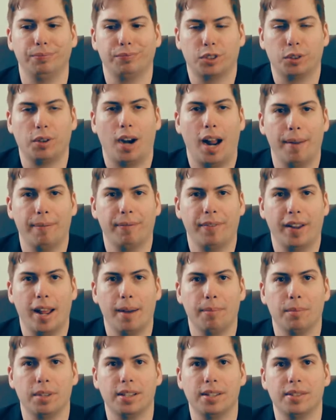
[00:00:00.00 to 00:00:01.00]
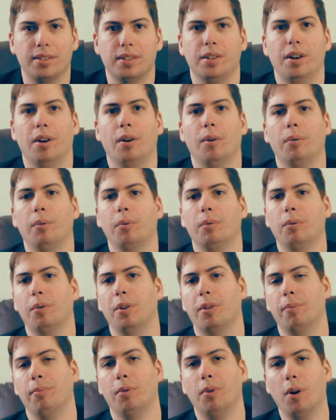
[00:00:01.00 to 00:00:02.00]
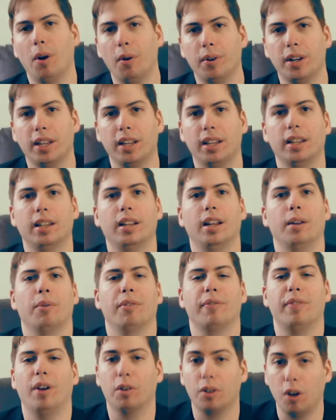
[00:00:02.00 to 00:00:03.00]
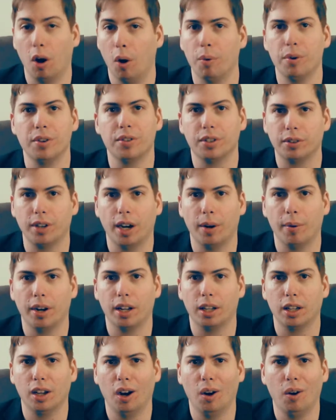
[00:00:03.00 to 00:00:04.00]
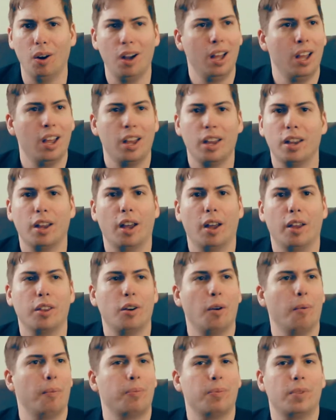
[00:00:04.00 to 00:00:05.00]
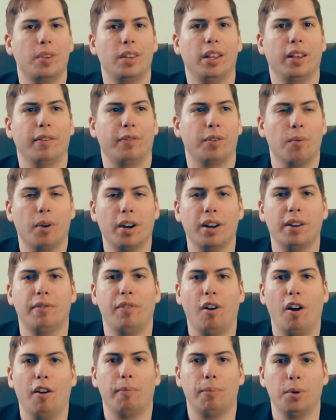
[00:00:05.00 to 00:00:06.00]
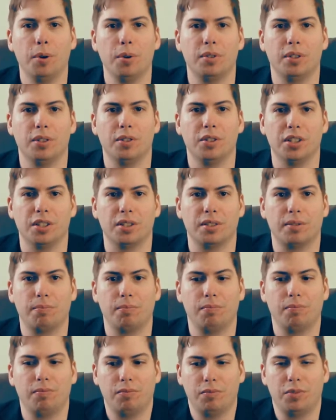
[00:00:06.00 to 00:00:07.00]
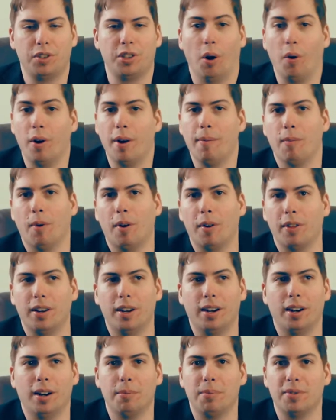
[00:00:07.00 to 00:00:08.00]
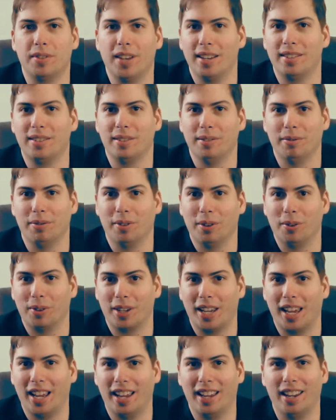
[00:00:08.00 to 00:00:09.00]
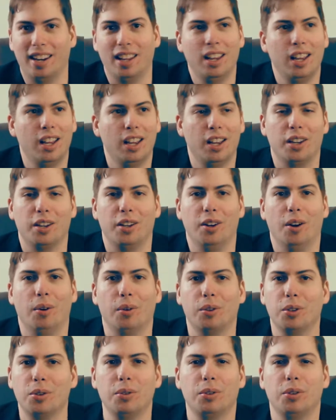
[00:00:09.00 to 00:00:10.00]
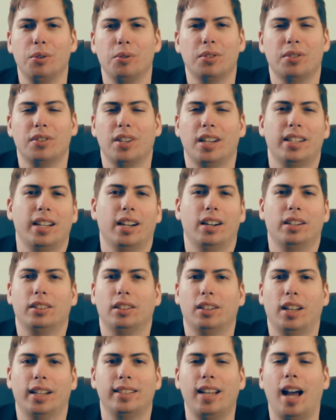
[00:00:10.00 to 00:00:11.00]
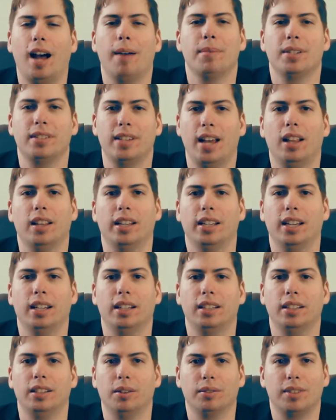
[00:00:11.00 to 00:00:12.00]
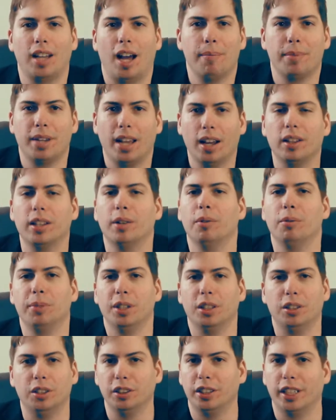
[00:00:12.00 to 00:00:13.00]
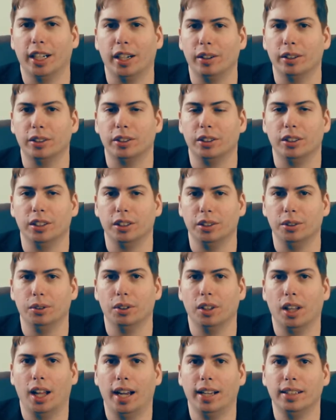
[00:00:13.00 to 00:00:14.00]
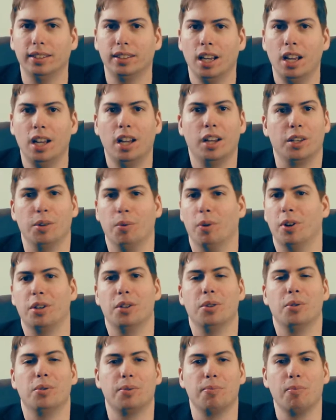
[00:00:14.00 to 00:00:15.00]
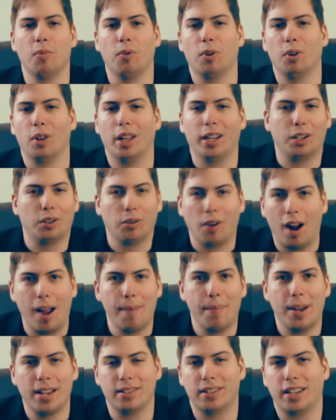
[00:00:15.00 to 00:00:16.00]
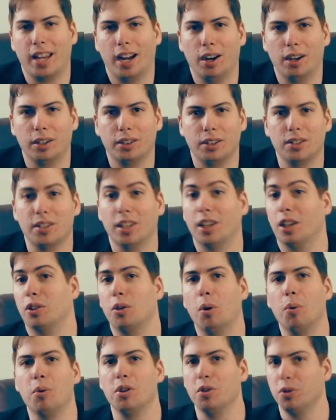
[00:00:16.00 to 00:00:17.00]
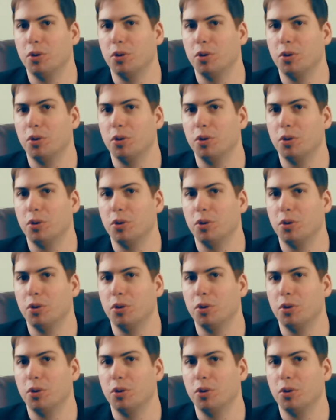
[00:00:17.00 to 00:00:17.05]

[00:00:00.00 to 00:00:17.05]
crime families, with Maroni and with Falcone is a great way to go. If you want to involve Bruce and just show him more than an obsessive little kid, you use a side character like Thomas Elliot. Tommy Elliot would be a good character to utilize. You want to use more like crime-esque characters like a Tony